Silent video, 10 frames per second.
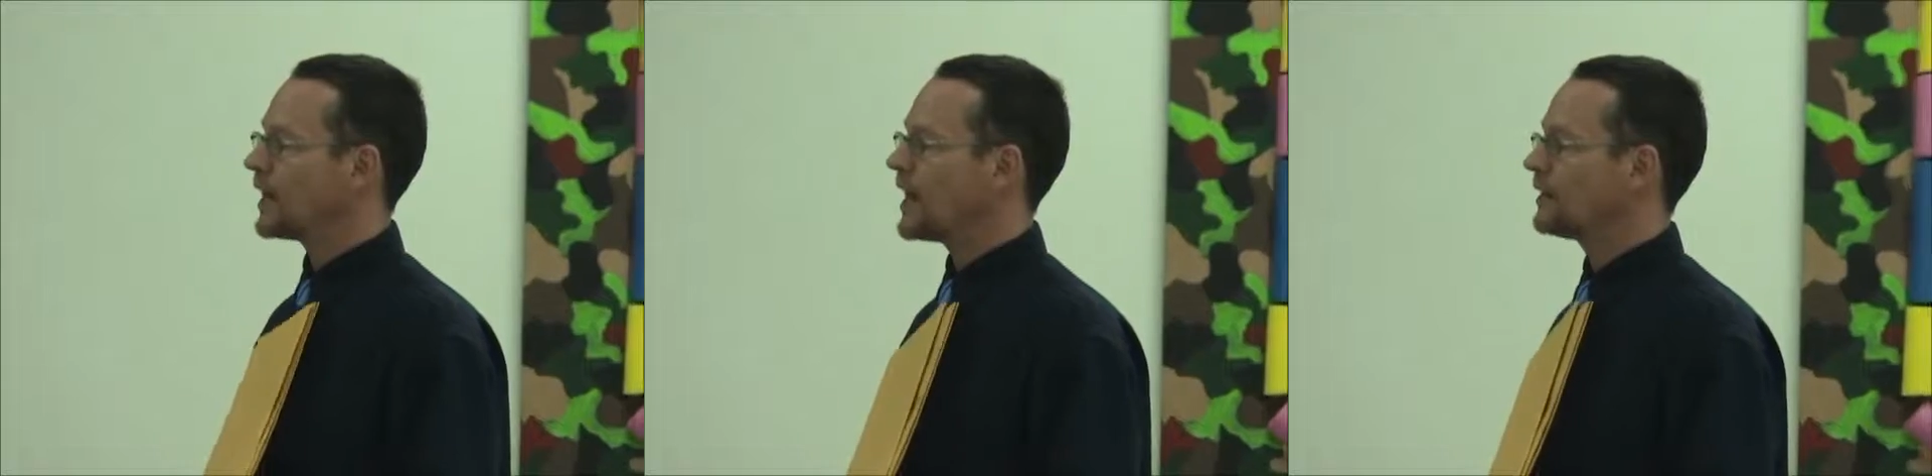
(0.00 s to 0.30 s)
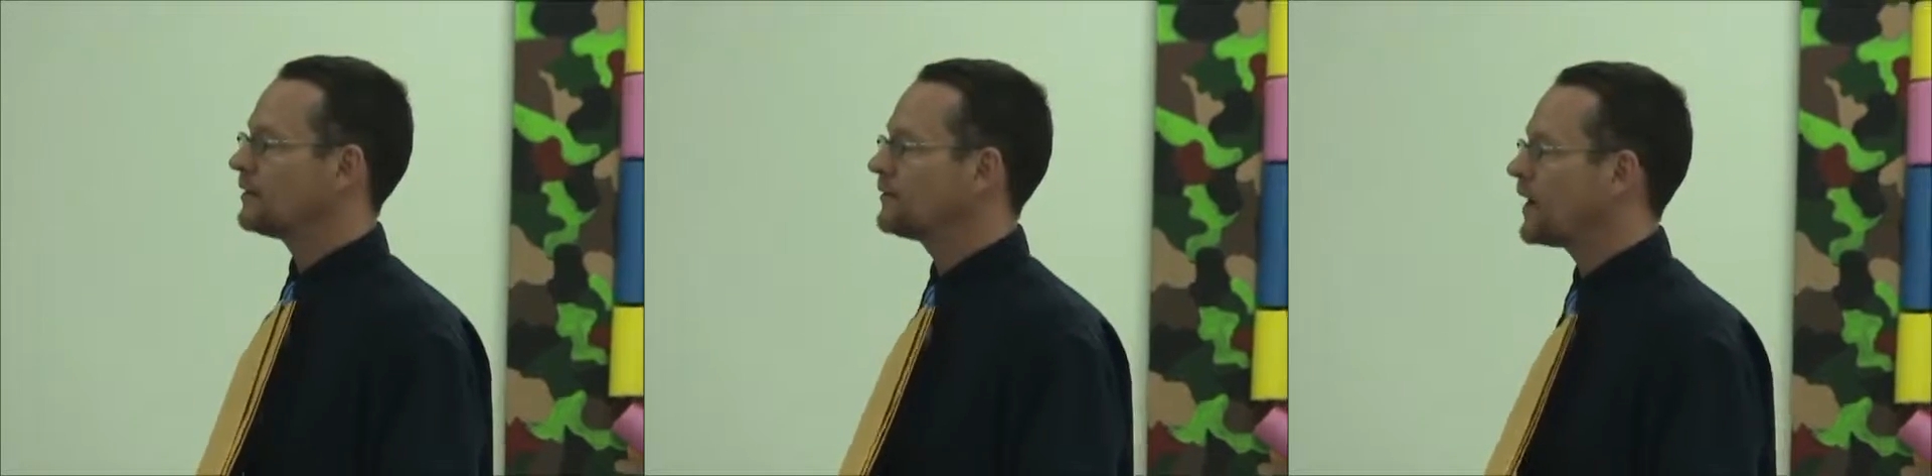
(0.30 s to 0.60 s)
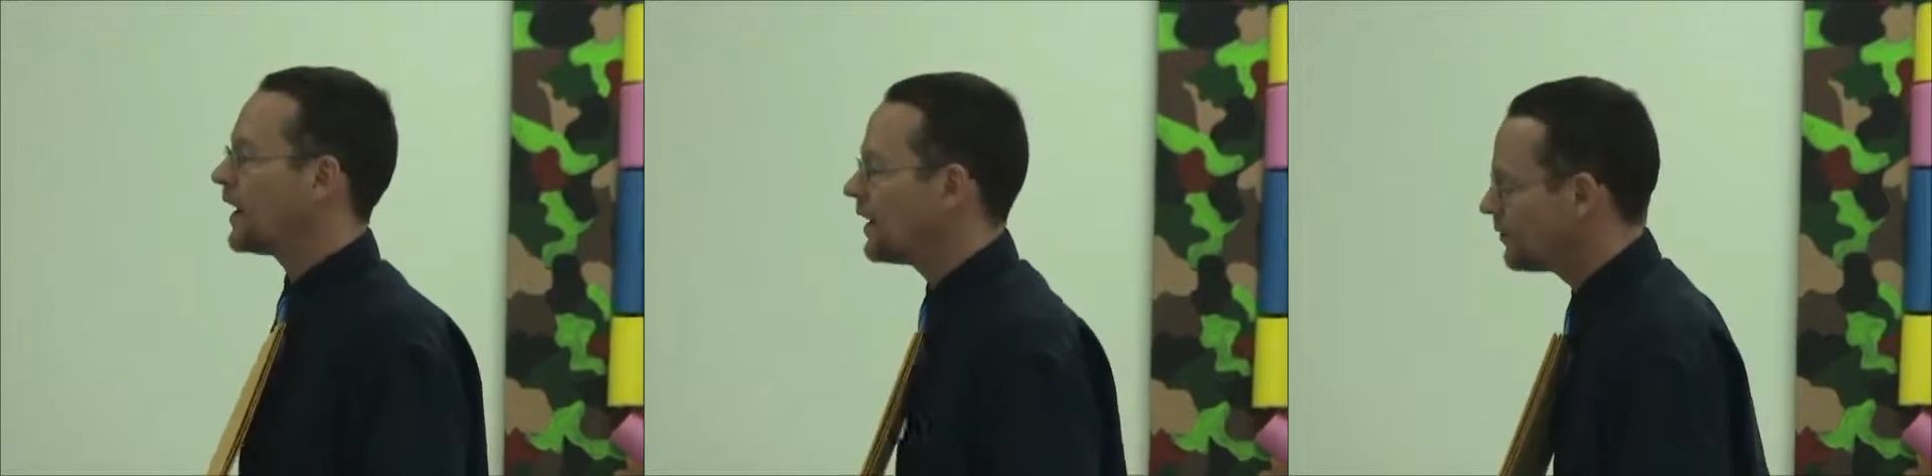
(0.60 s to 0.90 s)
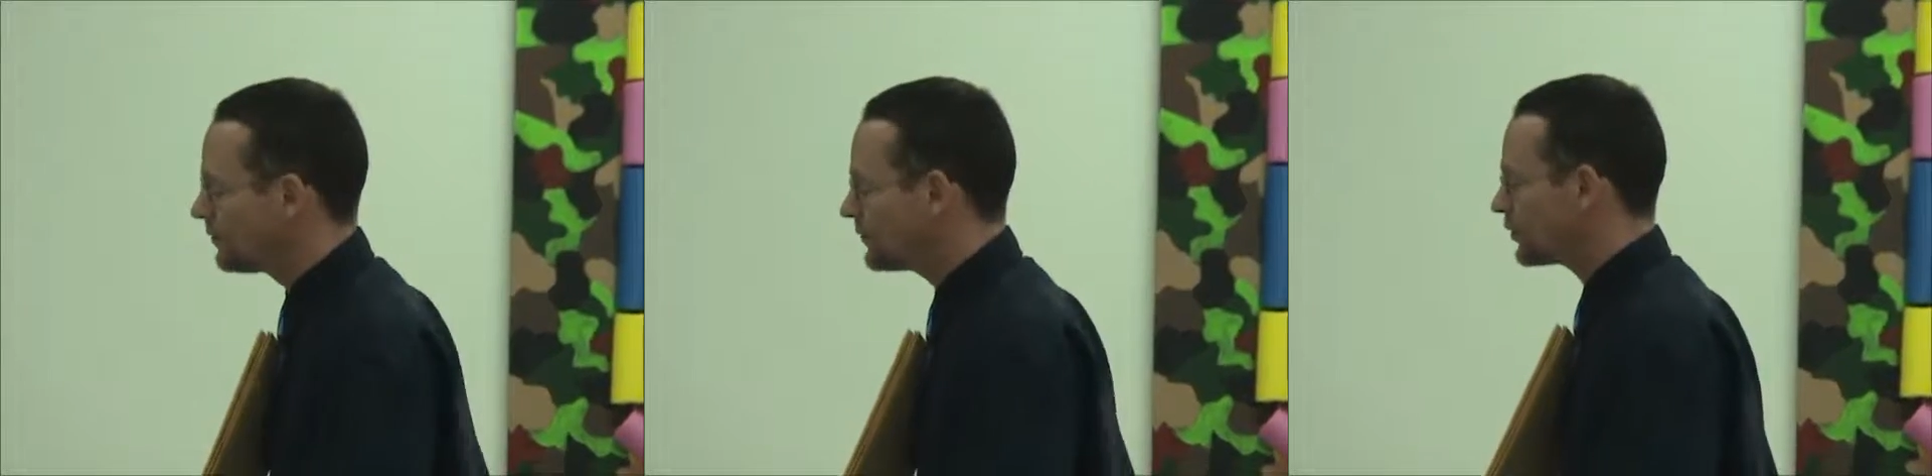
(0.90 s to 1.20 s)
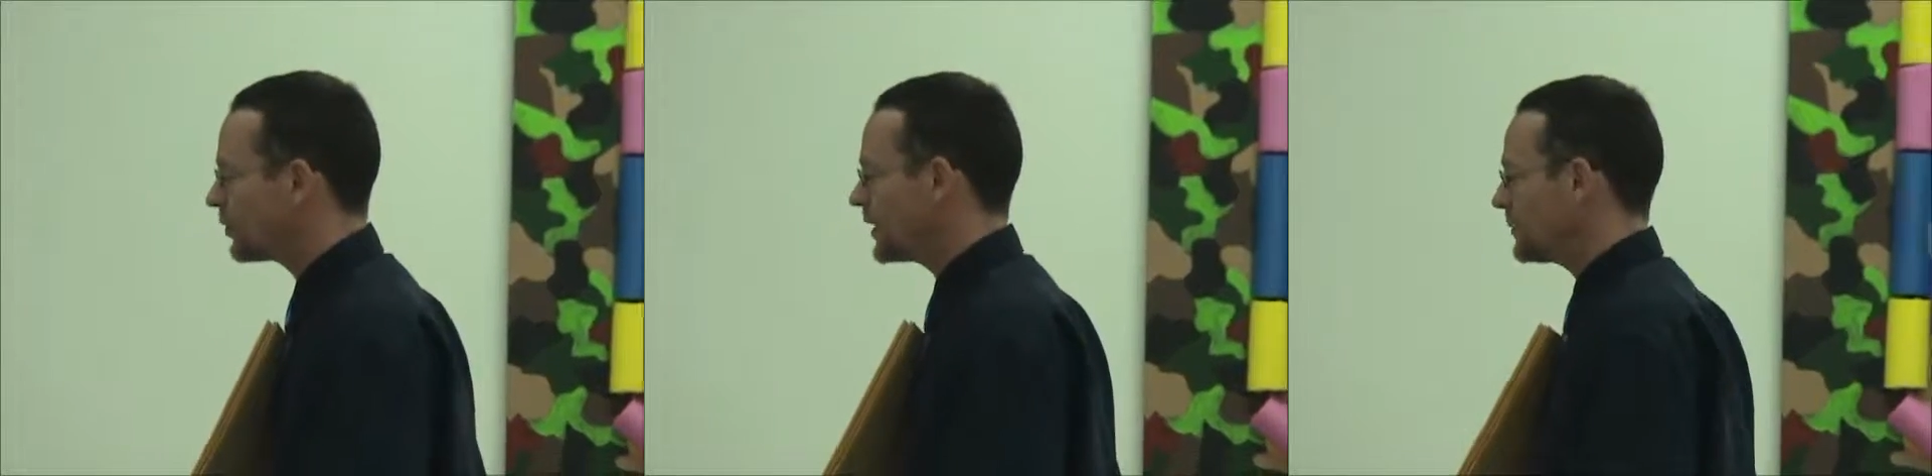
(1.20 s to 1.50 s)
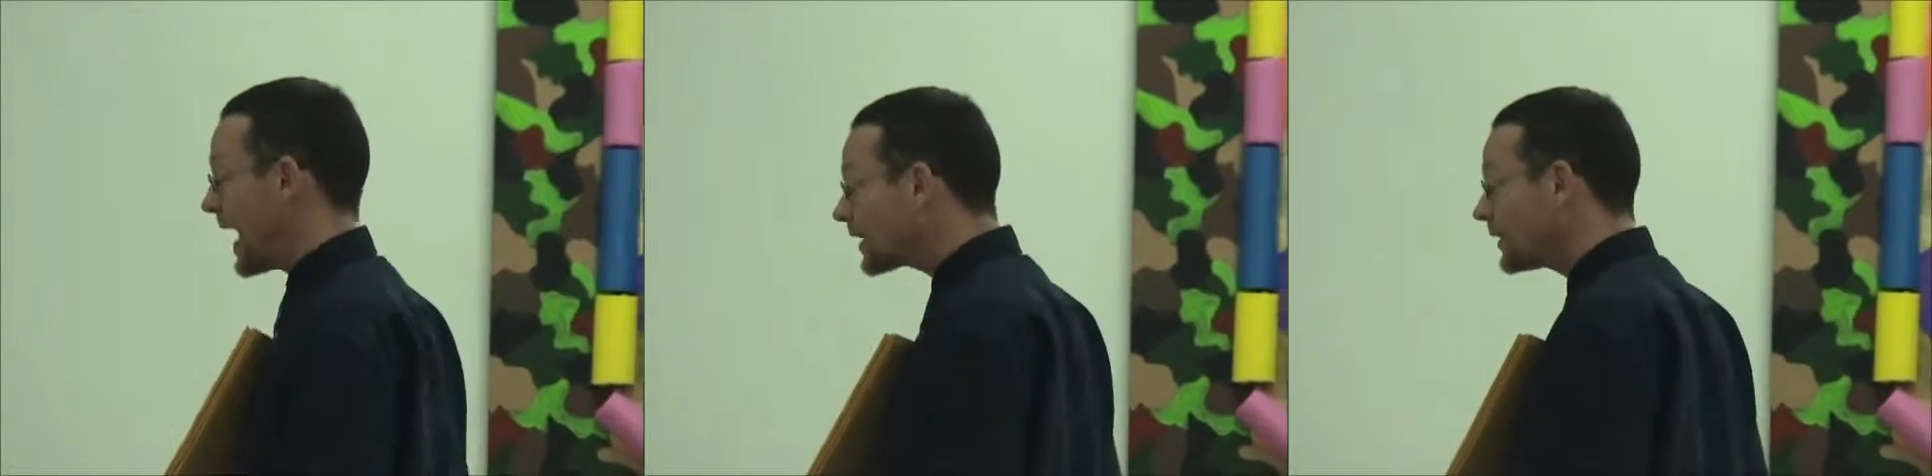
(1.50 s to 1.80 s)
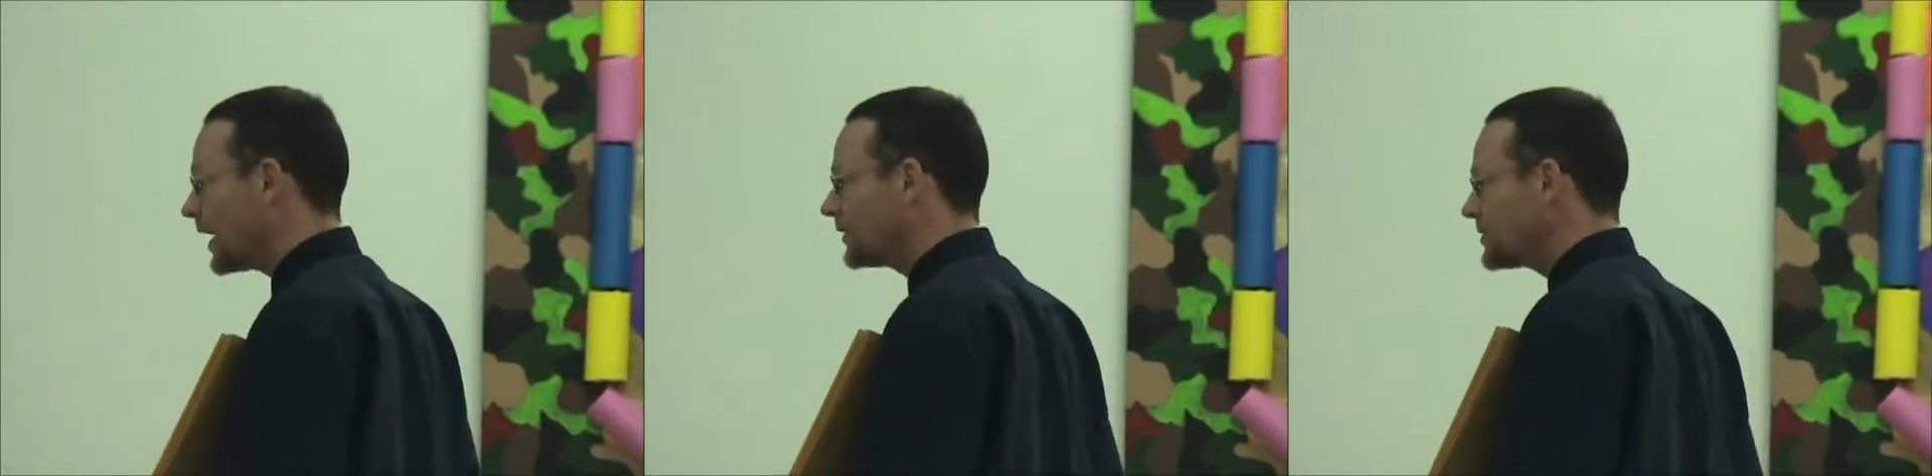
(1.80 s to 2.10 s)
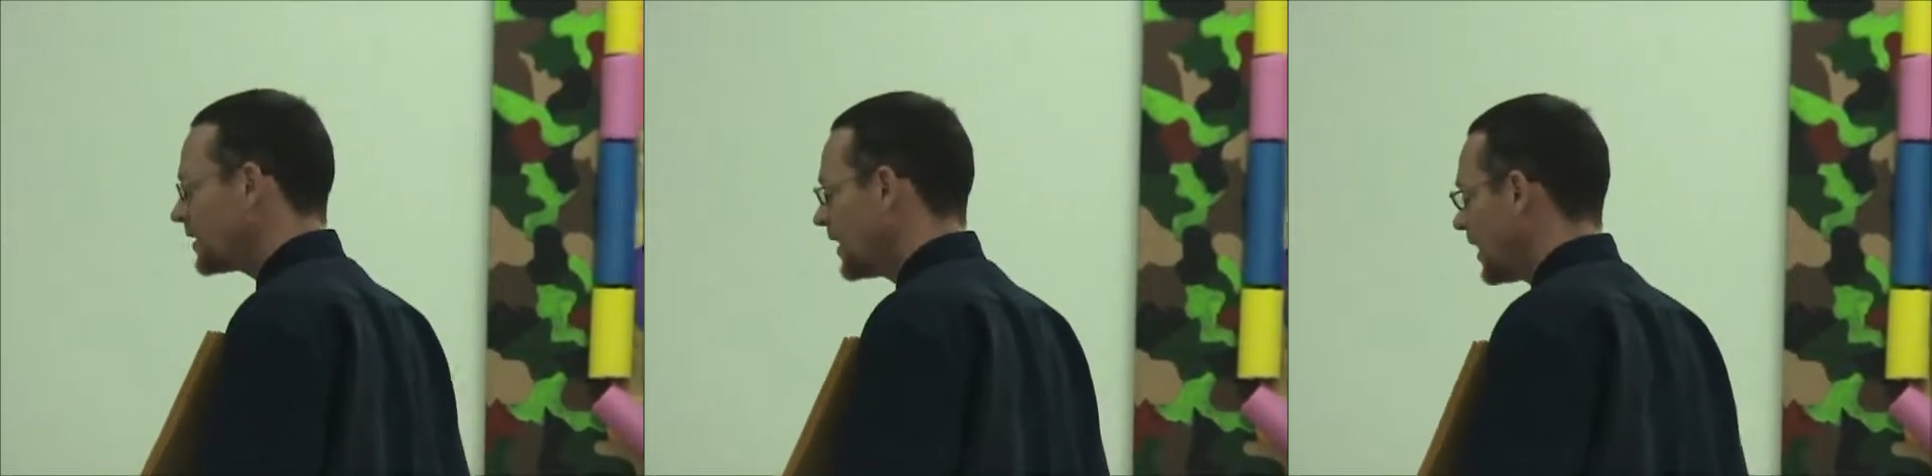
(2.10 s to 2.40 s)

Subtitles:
a lot of swimming background.